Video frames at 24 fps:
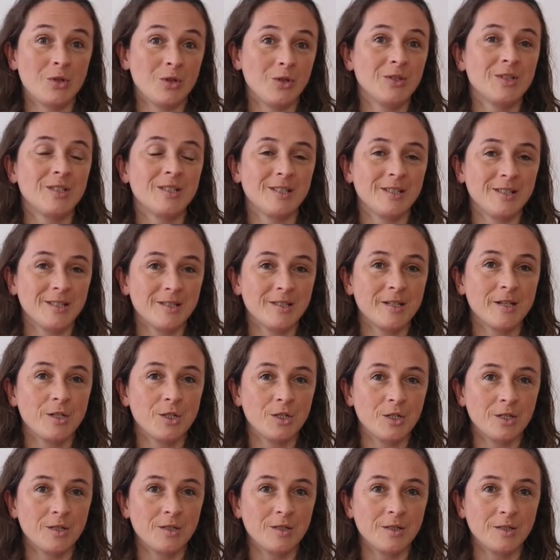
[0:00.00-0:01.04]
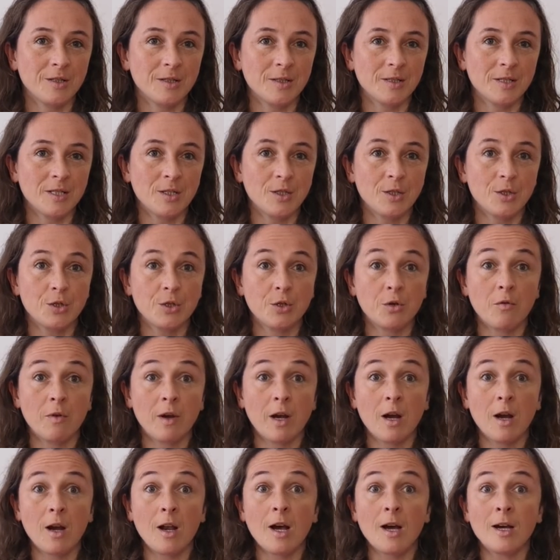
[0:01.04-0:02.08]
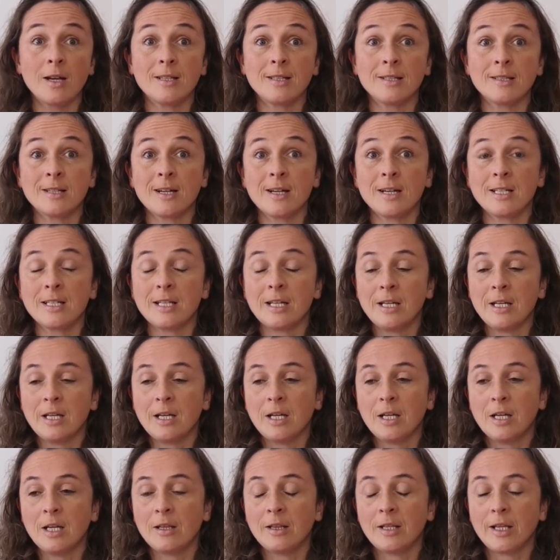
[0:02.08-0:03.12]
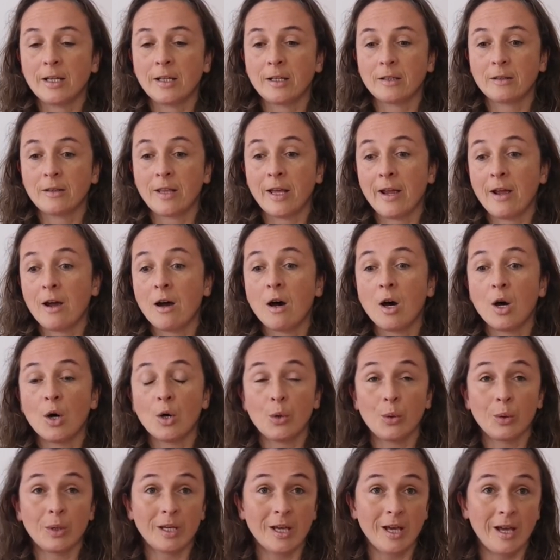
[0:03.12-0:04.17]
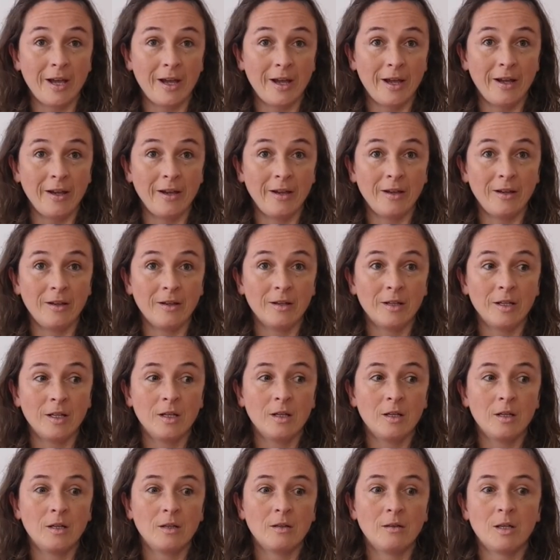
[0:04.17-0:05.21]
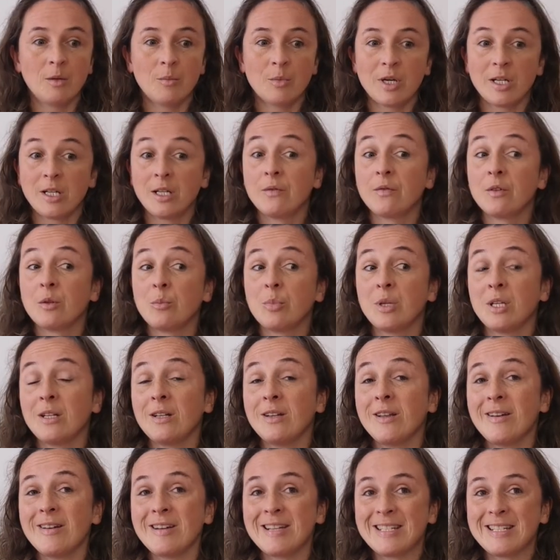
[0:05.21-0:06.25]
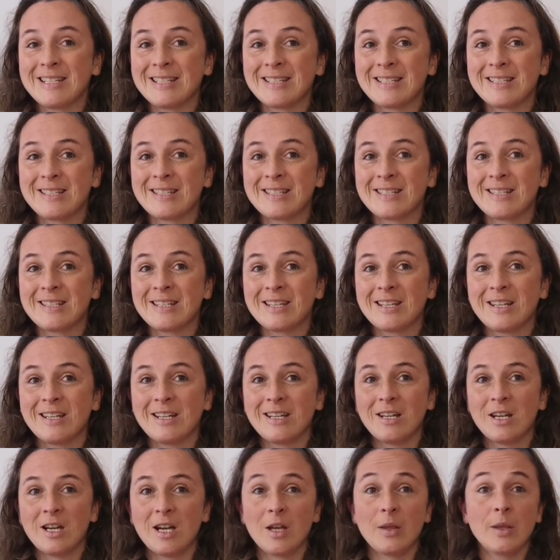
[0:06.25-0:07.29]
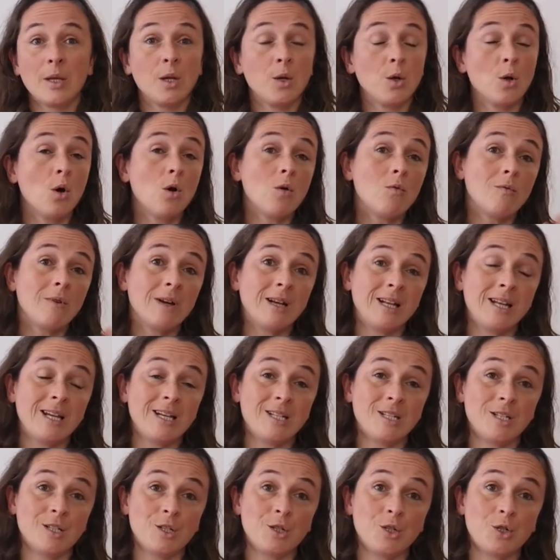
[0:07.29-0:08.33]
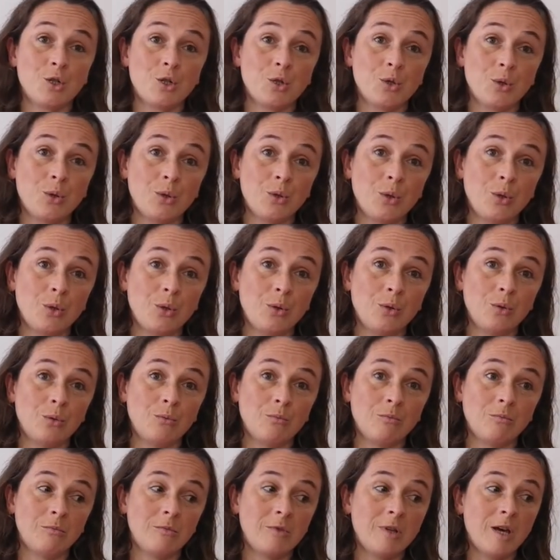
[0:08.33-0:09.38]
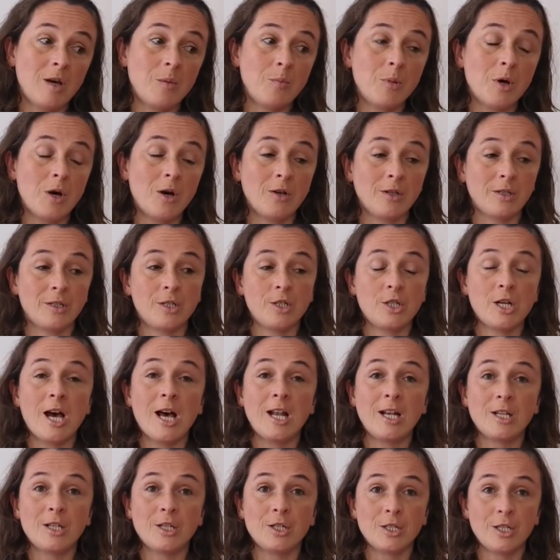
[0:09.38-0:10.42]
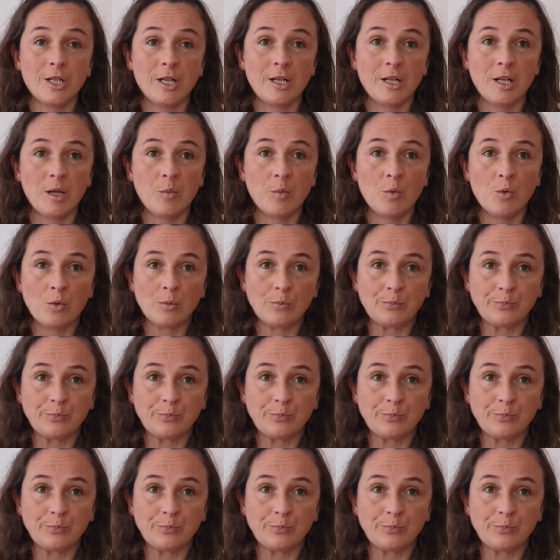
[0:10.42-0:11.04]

sensations, and to realize that they are okay, they might even be nice, and they're not related to that past challenge anymore.